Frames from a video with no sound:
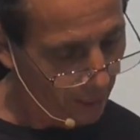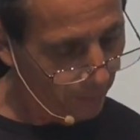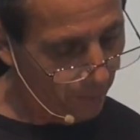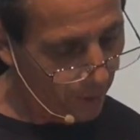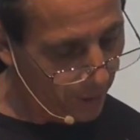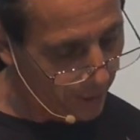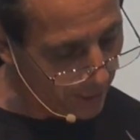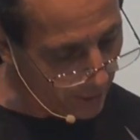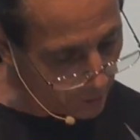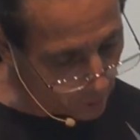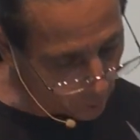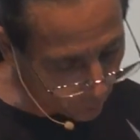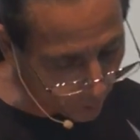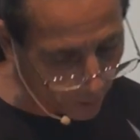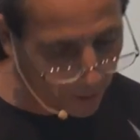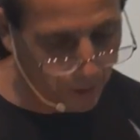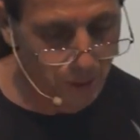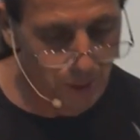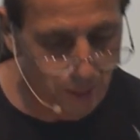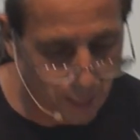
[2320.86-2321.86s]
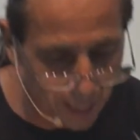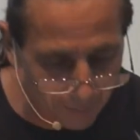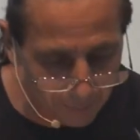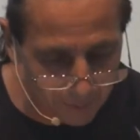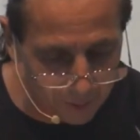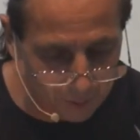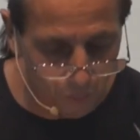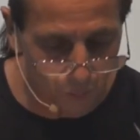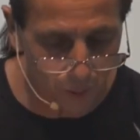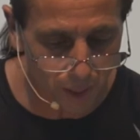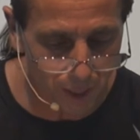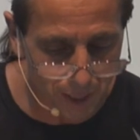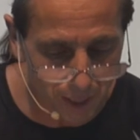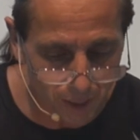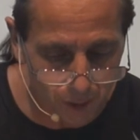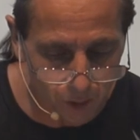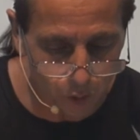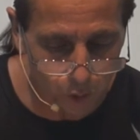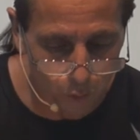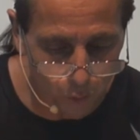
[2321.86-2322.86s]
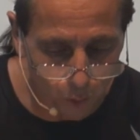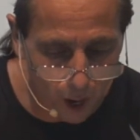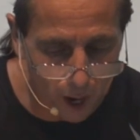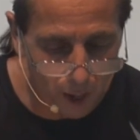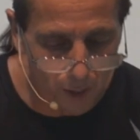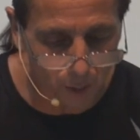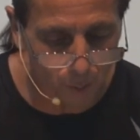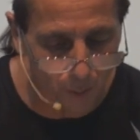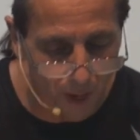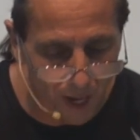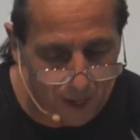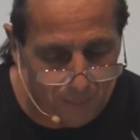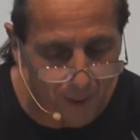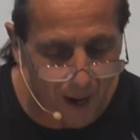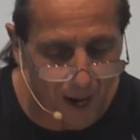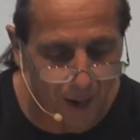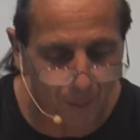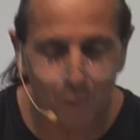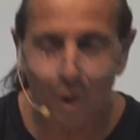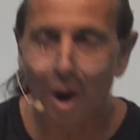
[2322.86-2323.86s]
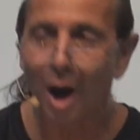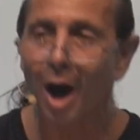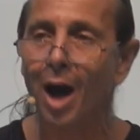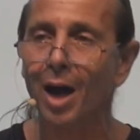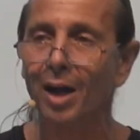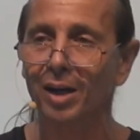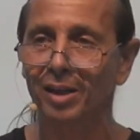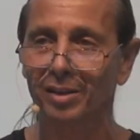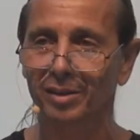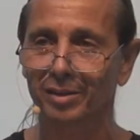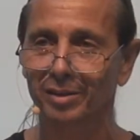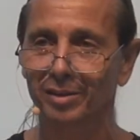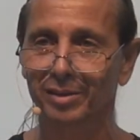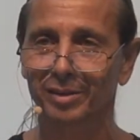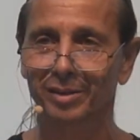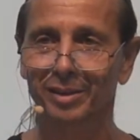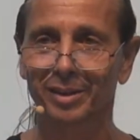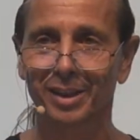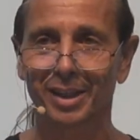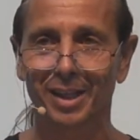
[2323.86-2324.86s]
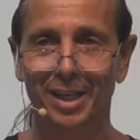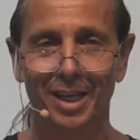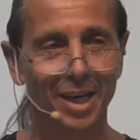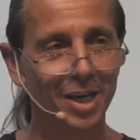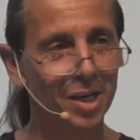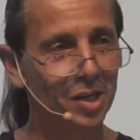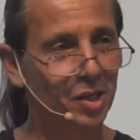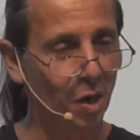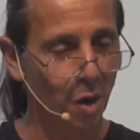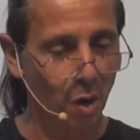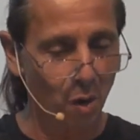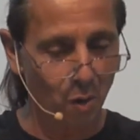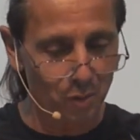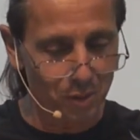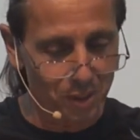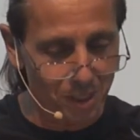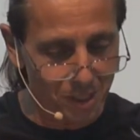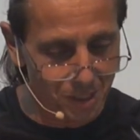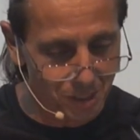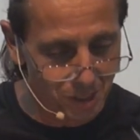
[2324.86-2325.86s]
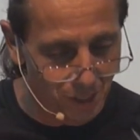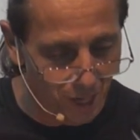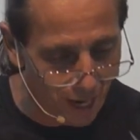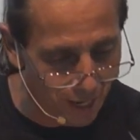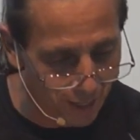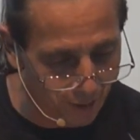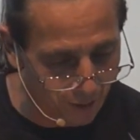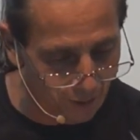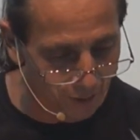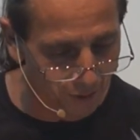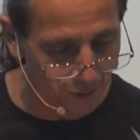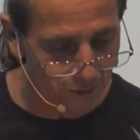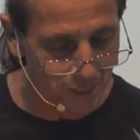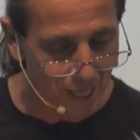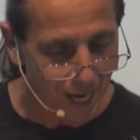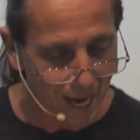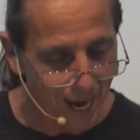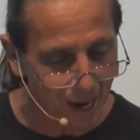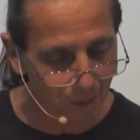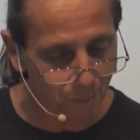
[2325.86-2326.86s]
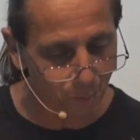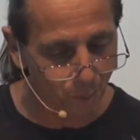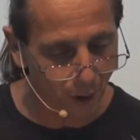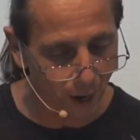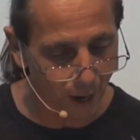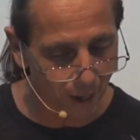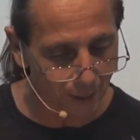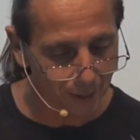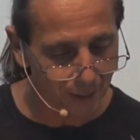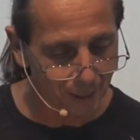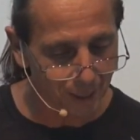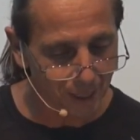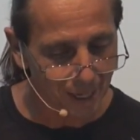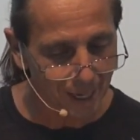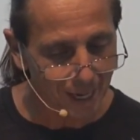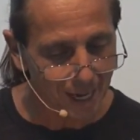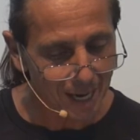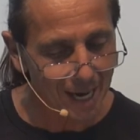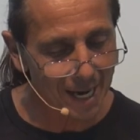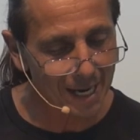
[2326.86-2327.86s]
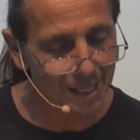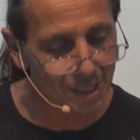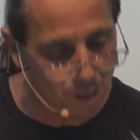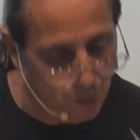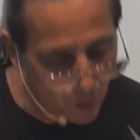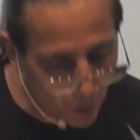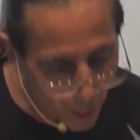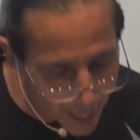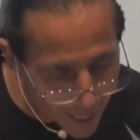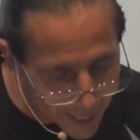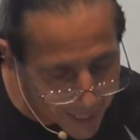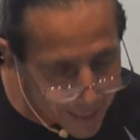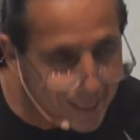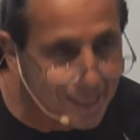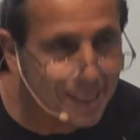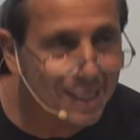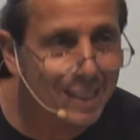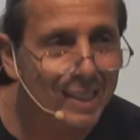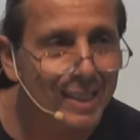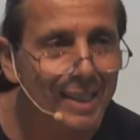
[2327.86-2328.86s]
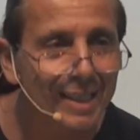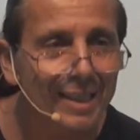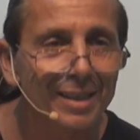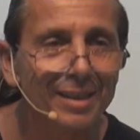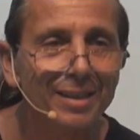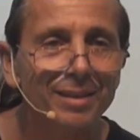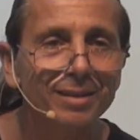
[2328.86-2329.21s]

But each one is tempted when he is drawn away by what? His own desires and what? Enticed.